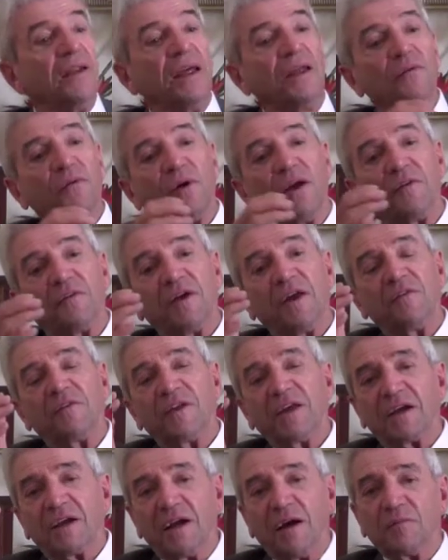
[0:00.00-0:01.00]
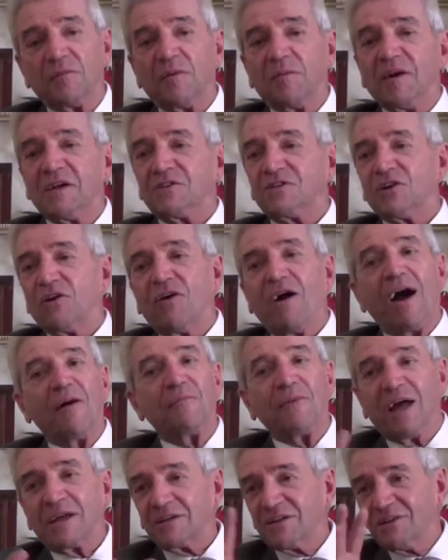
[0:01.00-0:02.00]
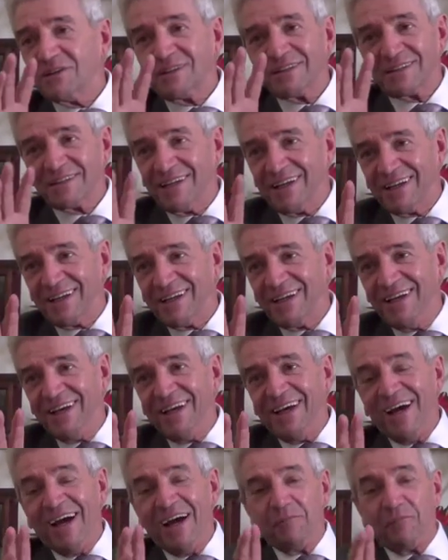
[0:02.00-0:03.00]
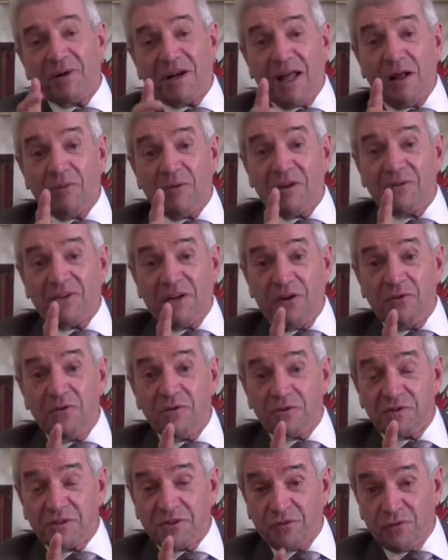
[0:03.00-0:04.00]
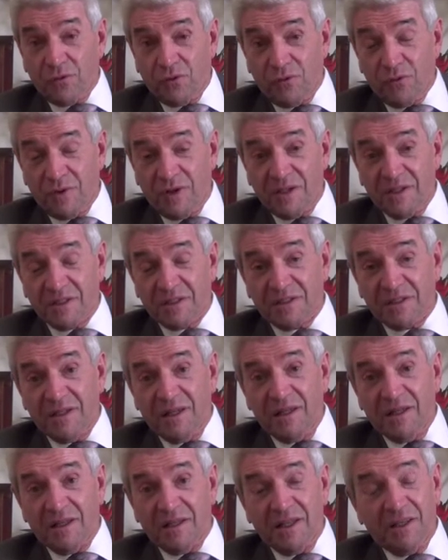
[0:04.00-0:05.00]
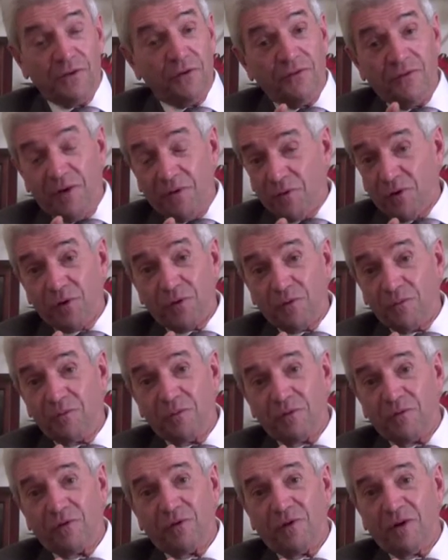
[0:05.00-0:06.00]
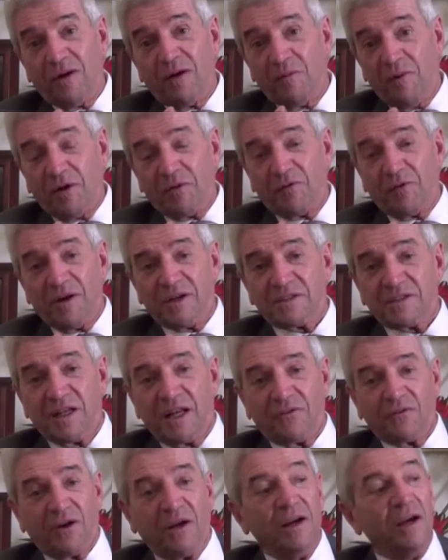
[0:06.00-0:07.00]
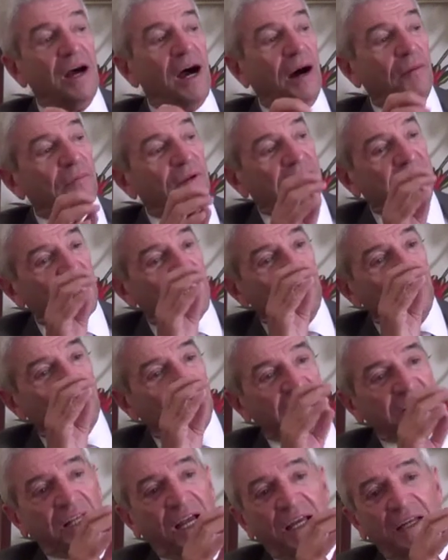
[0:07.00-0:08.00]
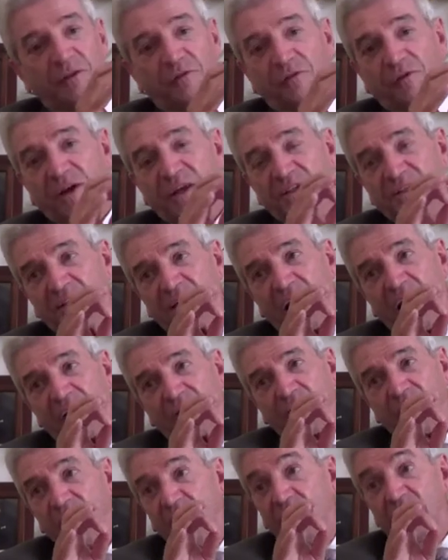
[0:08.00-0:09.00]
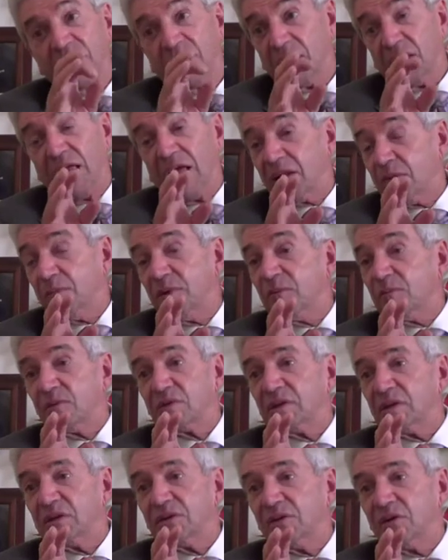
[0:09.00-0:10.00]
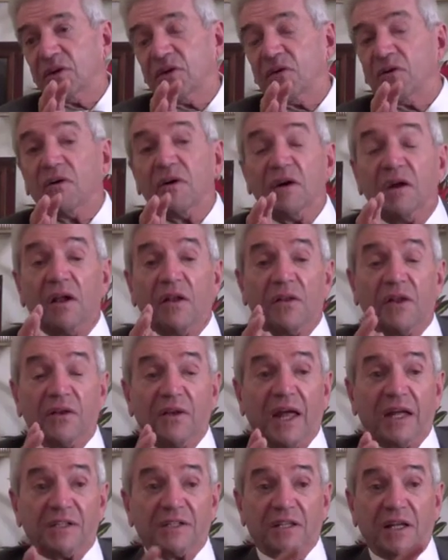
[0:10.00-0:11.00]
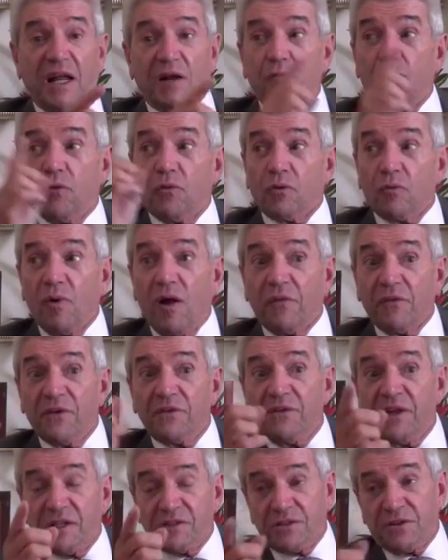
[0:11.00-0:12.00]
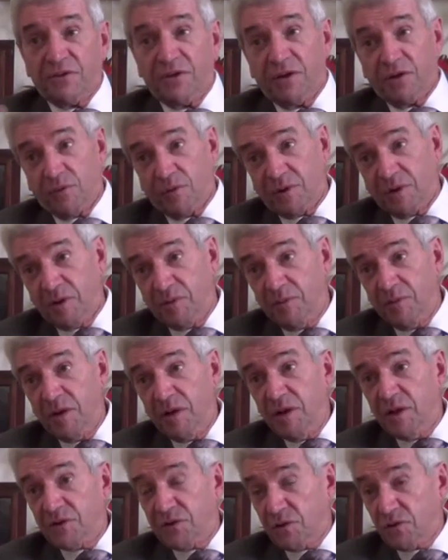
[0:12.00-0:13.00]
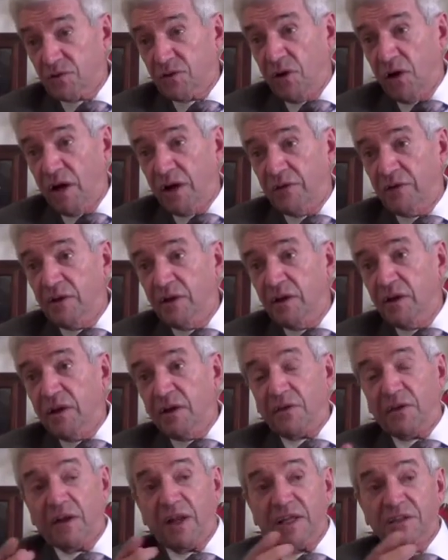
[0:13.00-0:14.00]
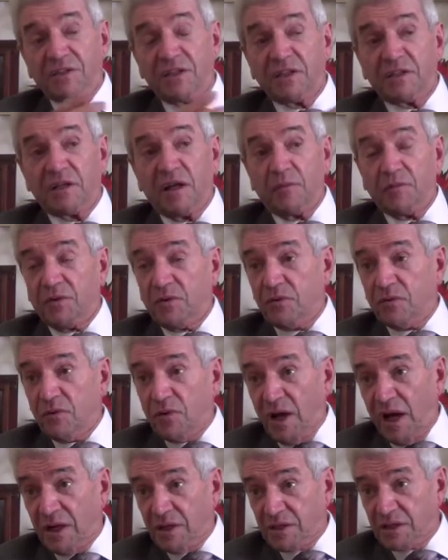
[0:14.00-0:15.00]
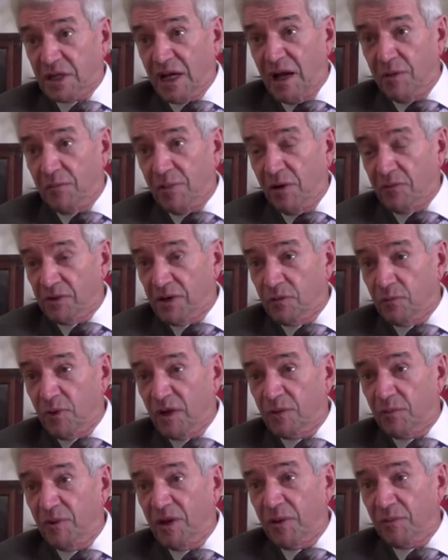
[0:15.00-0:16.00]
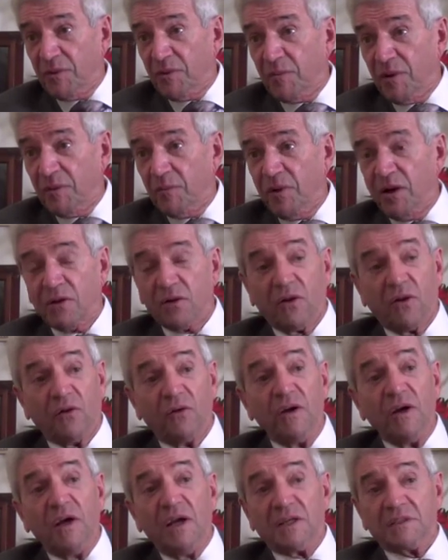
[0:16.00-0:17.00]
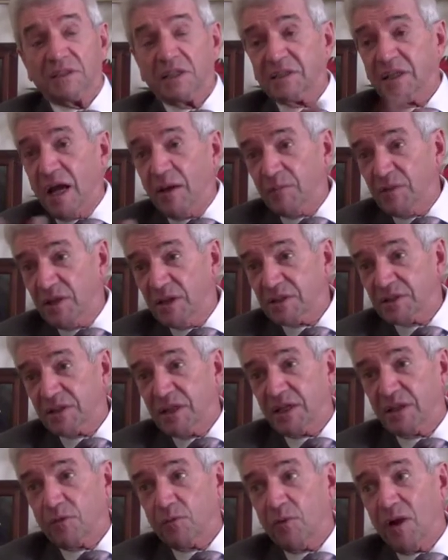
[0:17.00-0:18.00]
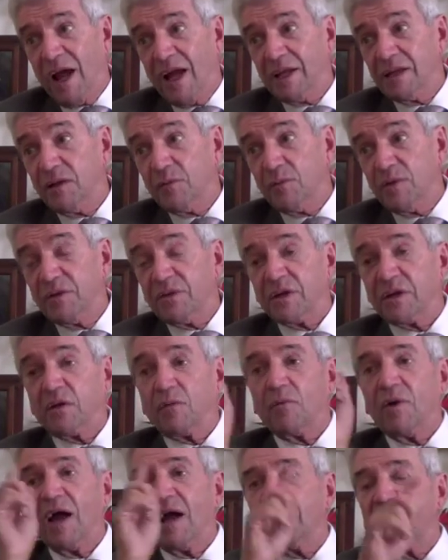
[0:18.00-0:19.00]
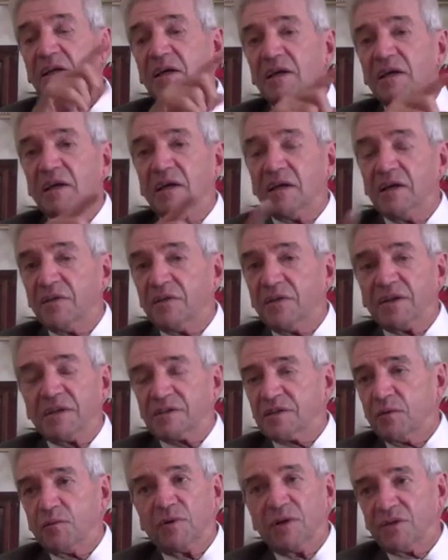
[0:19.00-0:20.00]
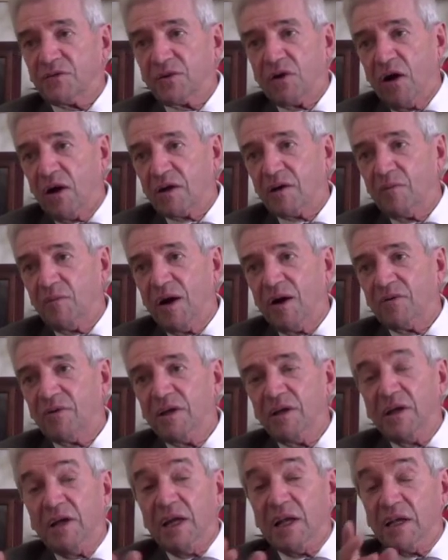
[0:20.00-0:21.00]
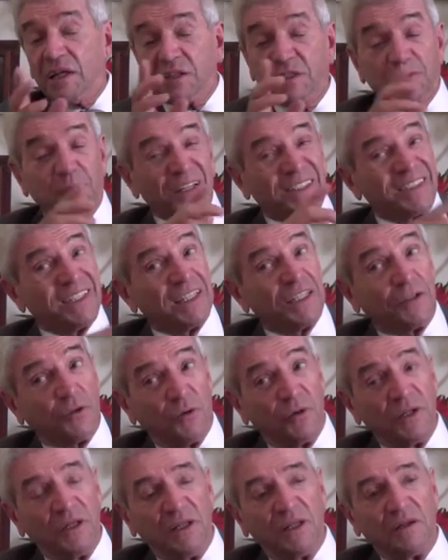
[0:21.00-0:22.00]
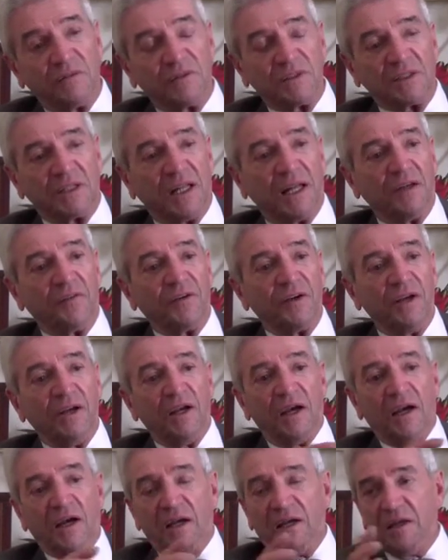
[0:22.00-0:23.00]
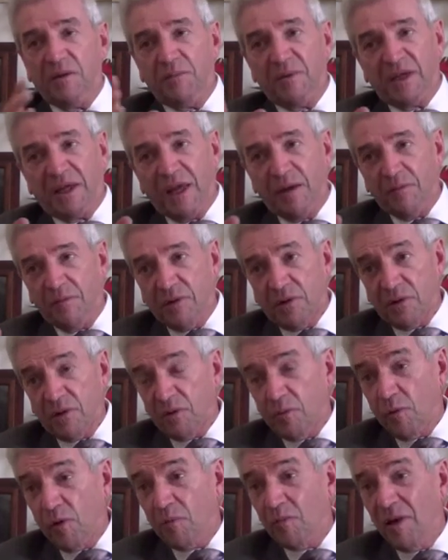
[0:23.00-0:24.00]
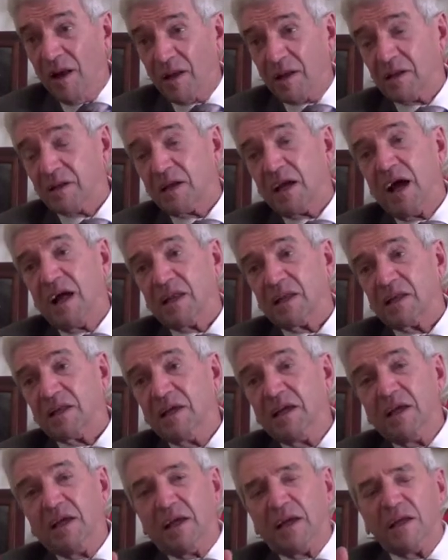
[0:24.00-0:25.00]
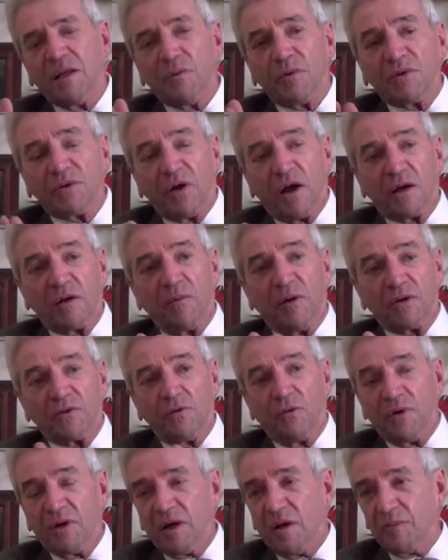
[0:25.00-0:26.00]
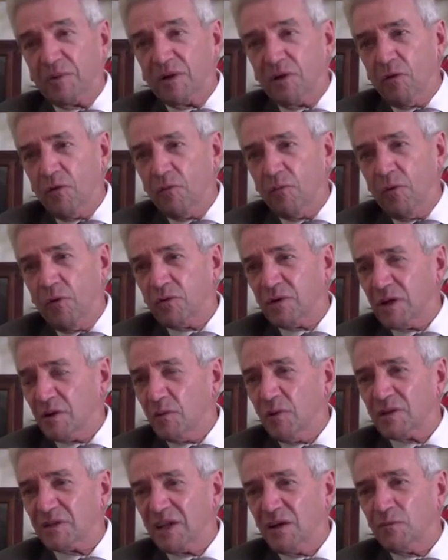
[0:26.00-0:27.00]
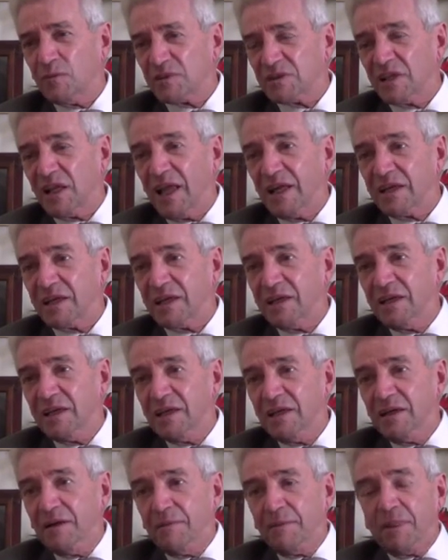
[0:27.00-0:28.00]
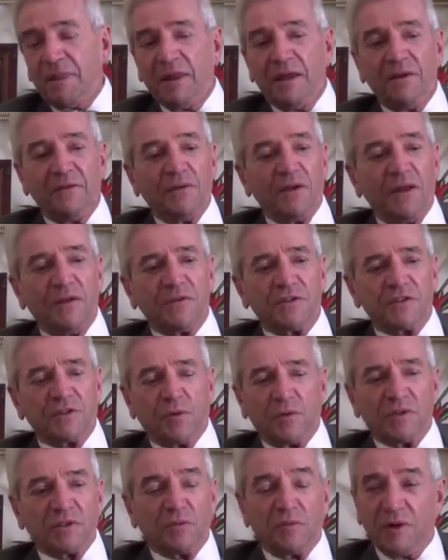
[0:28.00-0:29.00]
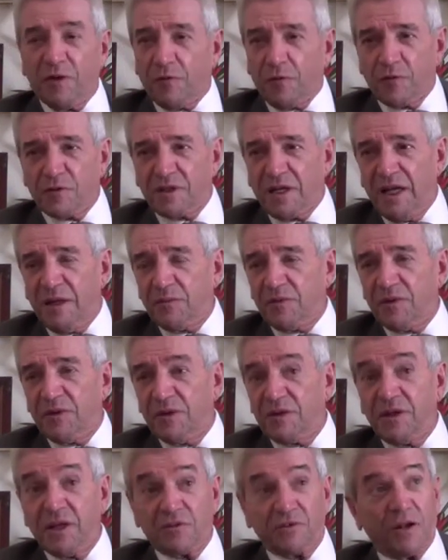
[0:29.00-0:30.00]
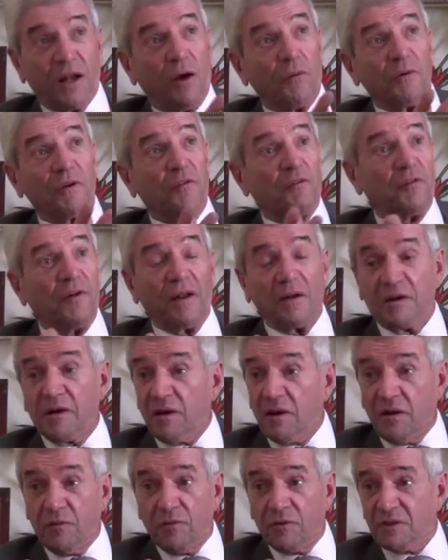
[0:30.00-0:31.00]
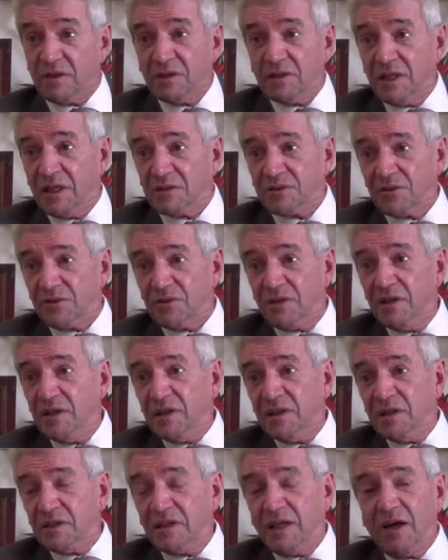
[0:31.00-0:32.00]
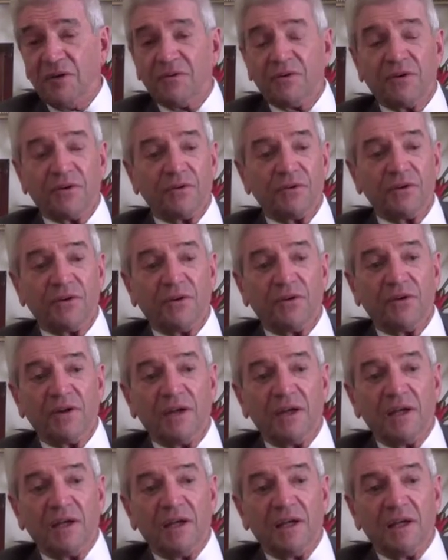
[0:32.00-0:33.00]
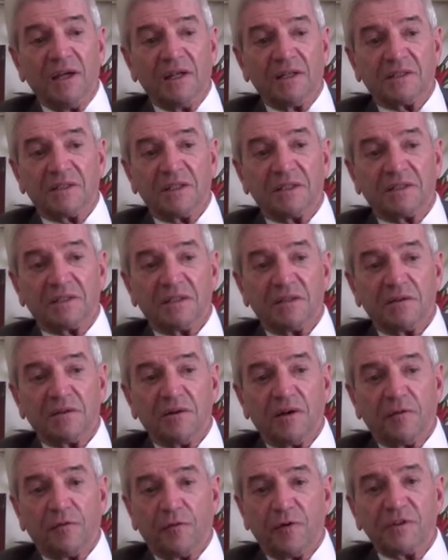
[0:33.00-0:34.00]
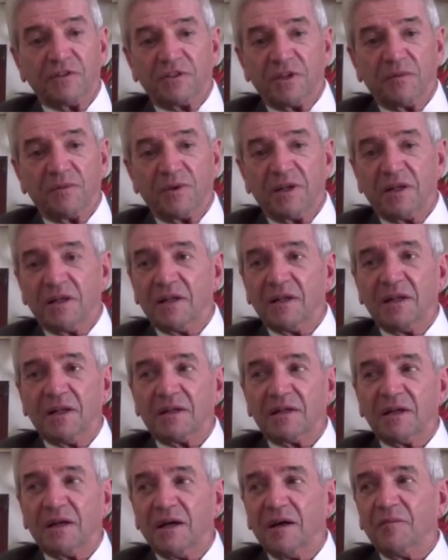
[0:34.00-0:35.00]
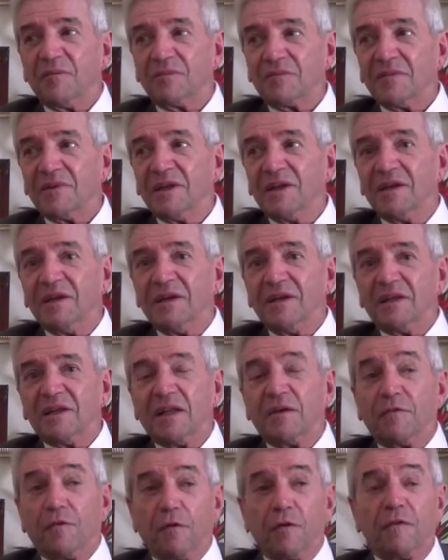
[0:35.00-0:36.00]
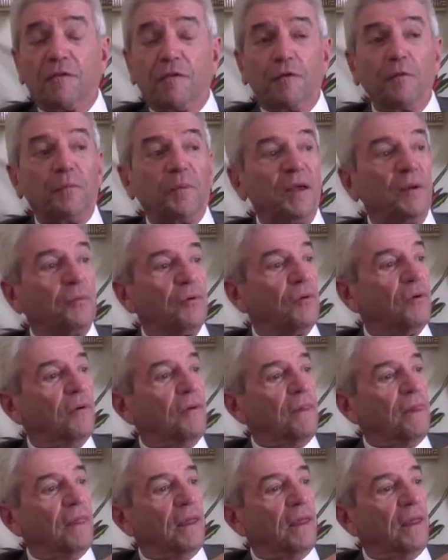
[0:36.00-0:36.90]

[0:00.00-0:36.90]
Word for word: and if, if they come to my show, I'm not going to sing. But I want to tell you stories that you've never heard before about Frank Sinatra. I'm going to tell you a side of Frank Sinatra that a lot of people didn't know. The nights that I rode around the desert here with him till dawn. The nights he'd come to on his compound, he'd wake me up in my bungalow, say, "Tommy, let's take a ride," and we'd take a ride, and the things that we'd talk about. And especially toward the end of his life, he became a little more melancholy, yeah. Mm. and he would talk about growing up in Hoboken, what that was like and, and stories when he first came to the desert, how he fell in love with the desert down here. You know, it's it's a, a friendship that that um, that very few people